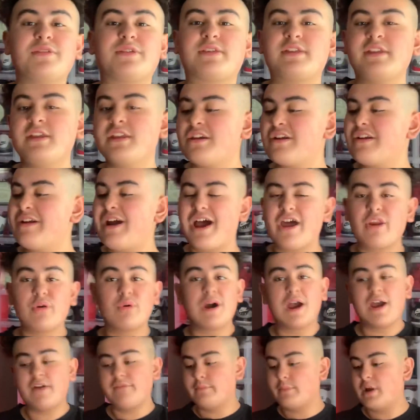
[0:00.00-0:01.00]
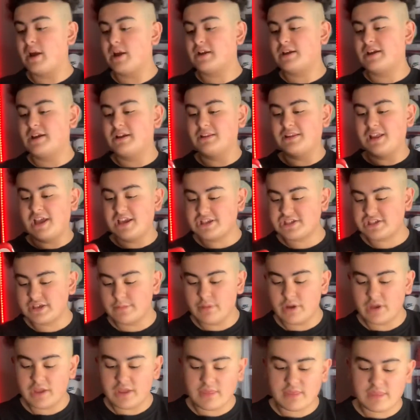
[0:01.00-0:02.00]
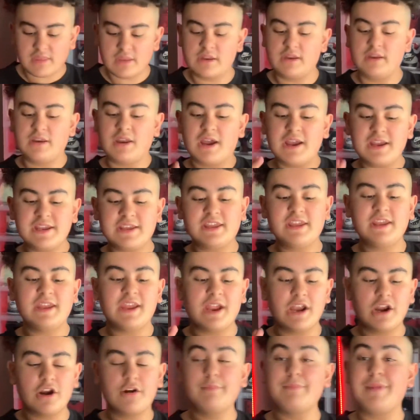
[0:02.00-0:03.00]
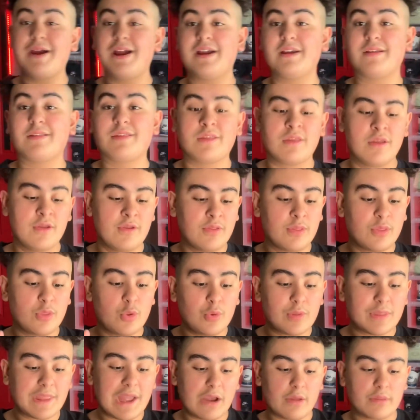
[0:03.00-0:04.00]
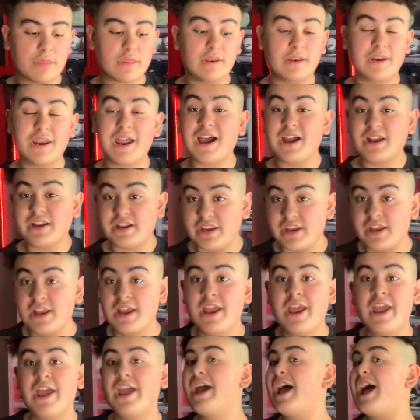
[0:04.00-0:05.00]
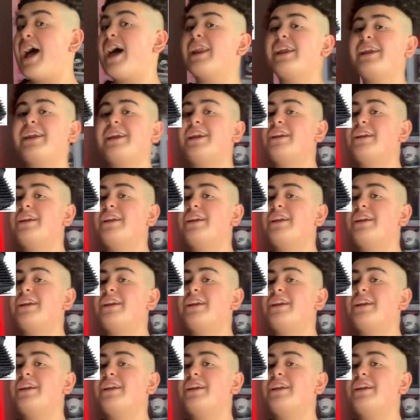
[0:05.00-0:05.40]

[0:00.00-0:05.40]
sneaker I don't have in my collection, but it's the Nike Air Max 2090. I didn't